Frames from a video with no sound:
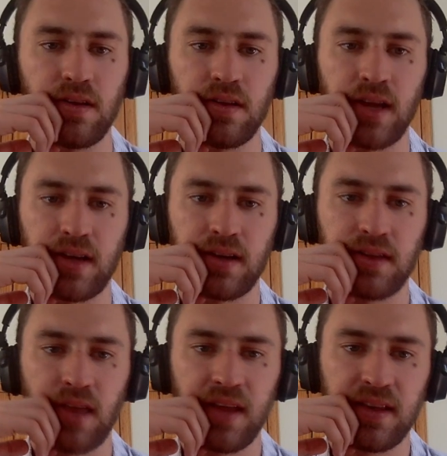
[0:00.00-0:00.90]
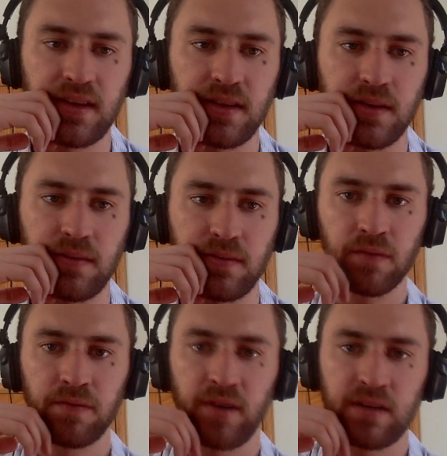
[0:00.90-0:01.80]
like I think the
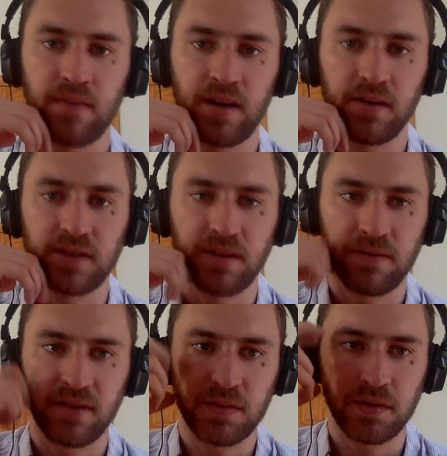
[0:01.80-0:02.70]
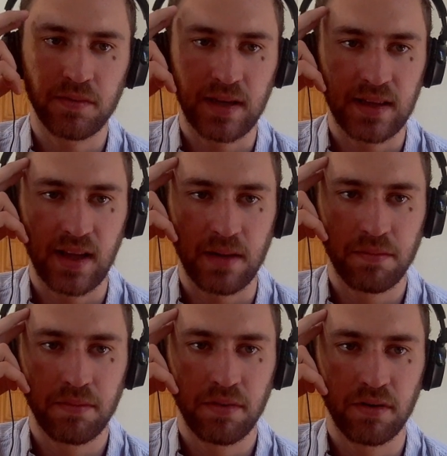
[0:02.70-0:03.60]
fundamental difference between
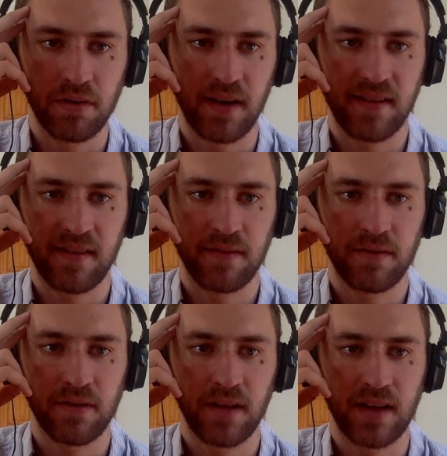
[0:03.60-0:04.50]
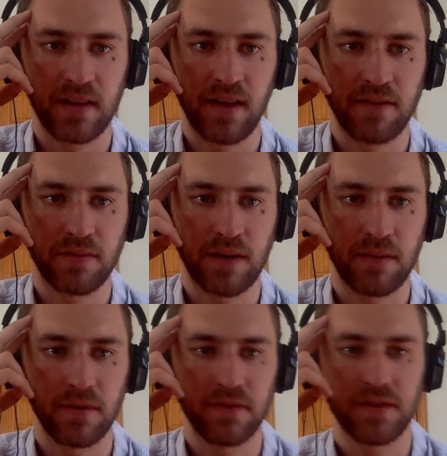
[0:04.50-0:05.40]
like progressive or like left-wing
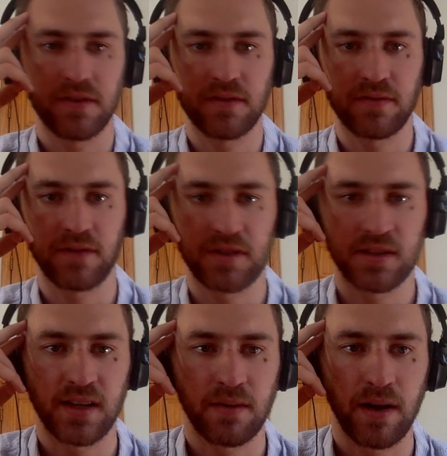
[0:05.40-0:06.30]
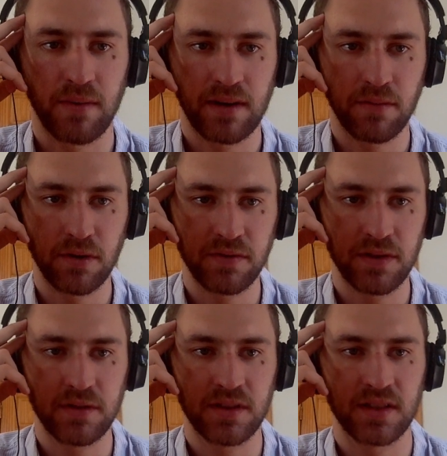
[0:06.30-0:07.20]
worldviews versus like right-wing
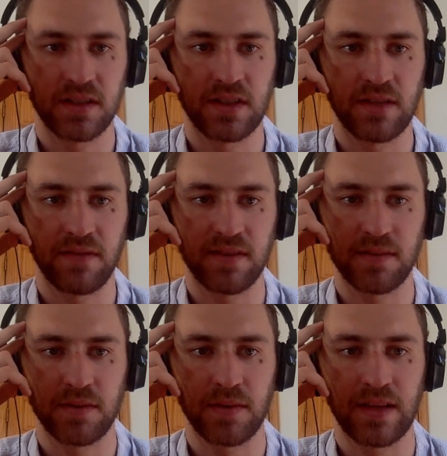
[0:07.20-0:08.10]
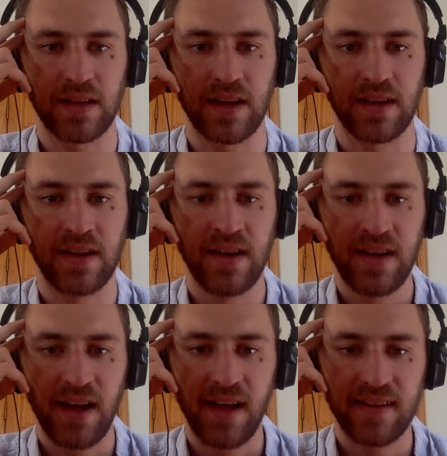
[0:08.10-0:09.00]
worldviews is the difference between like
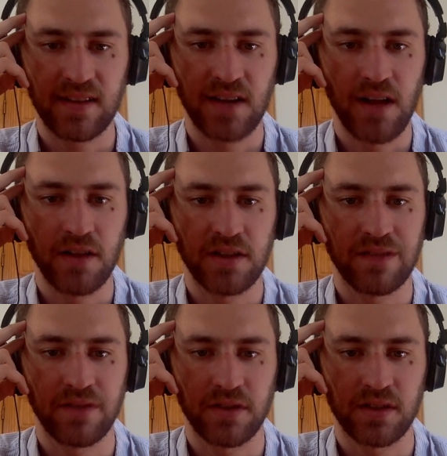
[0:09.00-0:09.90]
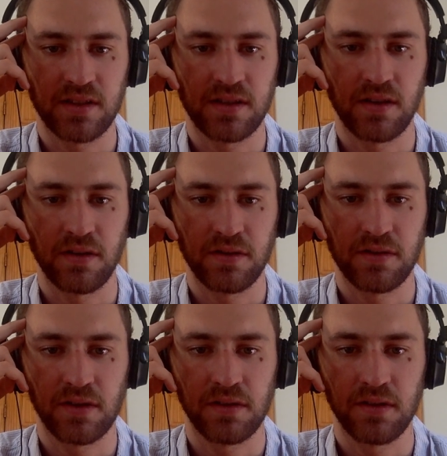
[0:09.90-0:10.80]
eschatology versus eternal
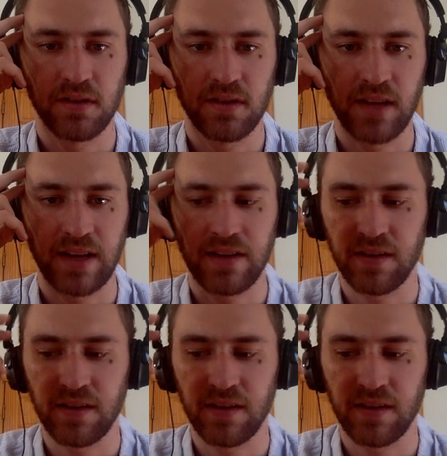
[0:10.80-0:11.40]
struggle. Like, you know,